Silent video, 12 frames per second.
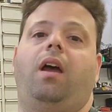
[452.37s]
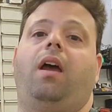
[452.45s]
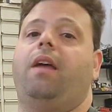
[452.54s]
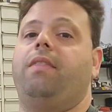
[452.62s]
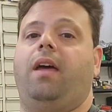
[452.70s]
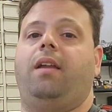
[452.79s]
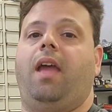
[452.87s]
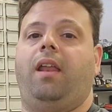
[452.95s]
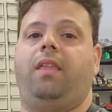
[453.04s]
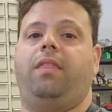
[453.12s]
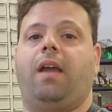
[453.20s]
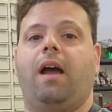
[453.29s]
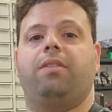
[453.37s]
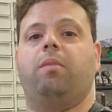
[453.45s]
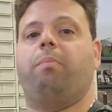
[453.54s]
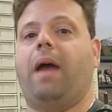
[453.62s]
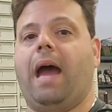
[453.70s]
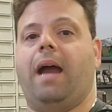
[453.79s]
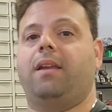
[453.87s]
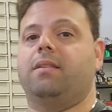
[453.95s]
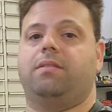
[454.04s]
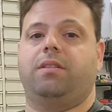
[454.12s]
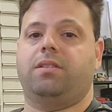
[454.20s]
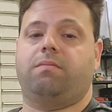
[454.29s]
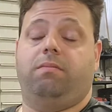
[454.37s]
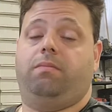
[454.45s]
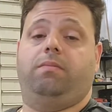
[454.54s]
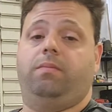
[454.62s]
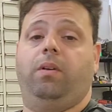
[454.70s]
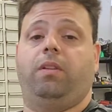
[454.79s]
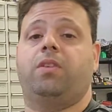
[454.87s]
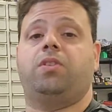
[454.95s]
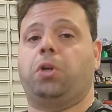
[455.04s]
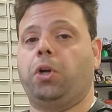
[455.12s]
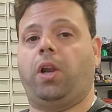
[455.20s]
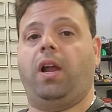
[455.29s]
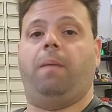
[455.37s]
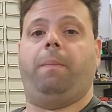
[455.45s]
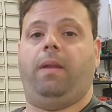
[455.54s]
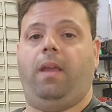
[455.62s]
And then anything out the back is just, well, let's turn it up and